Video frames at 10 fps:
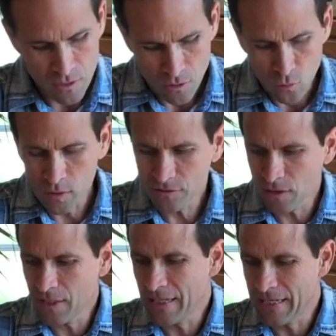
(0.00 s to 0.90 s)
What's
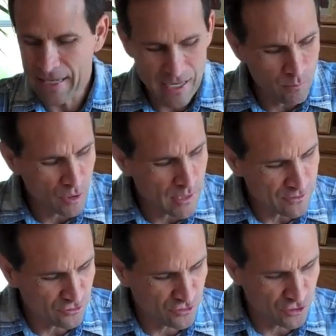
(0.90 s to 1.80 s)
going to enable
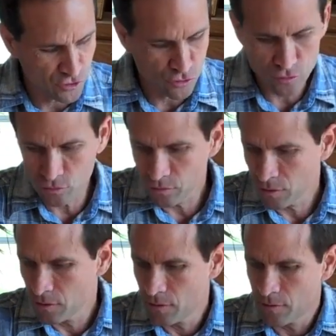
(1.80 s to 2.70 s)
us to
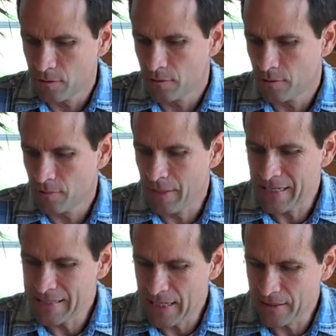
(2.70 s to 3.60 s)

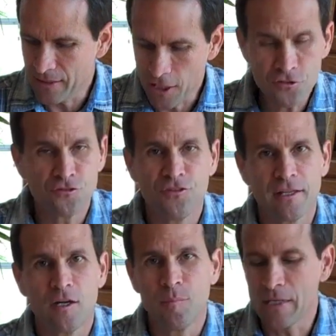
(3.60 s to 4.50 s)
maintain the
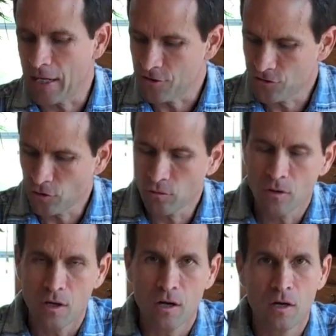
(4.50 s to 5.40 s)
intracellular pH? So
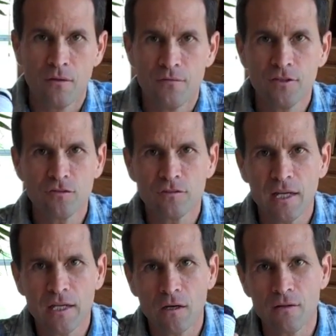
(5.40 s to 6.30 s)
this will
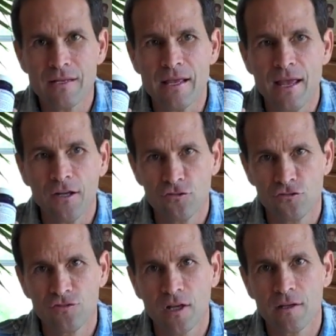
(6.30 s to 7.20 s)
take care of the
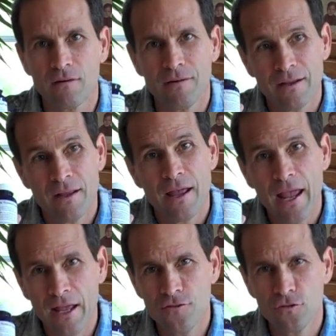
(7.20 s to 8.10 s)
extracellular
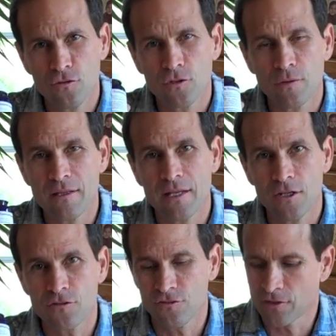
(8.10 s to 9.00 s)
and, to a degree, the
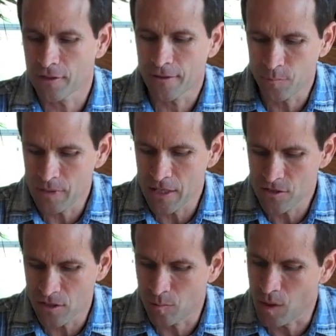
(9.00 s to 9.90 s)
intracellular
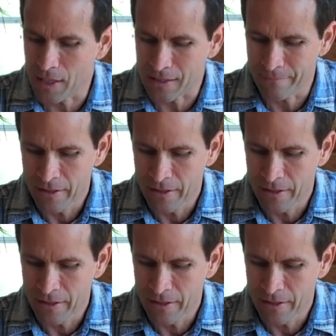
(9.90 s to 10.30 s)
pH of the body.